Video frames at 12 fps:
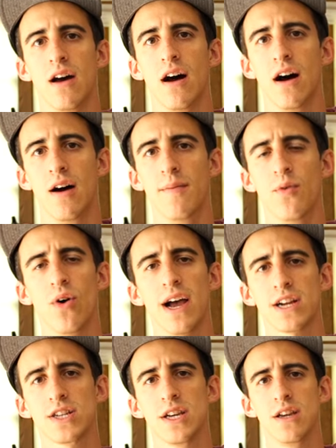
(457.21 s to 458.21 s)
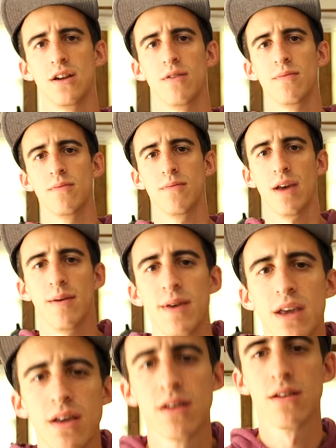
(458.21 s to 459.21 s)
uh, well, actually, you know,
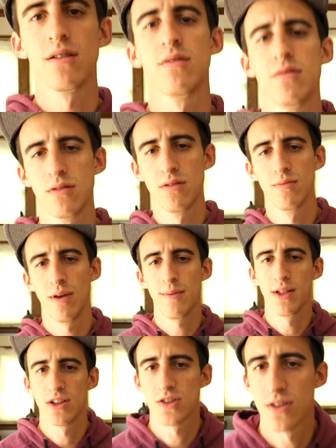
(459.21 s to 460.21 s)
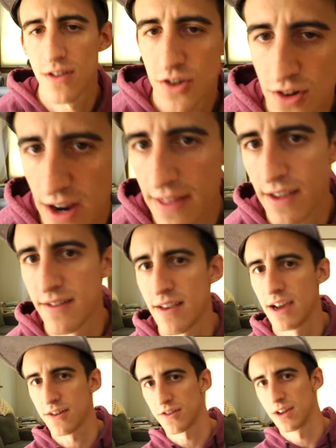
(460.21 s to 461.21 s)
maybe, maybe let's, let's try this
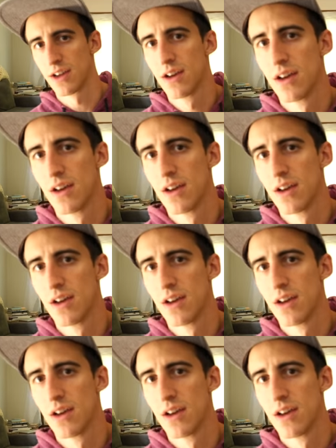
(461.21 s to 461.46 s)
actually.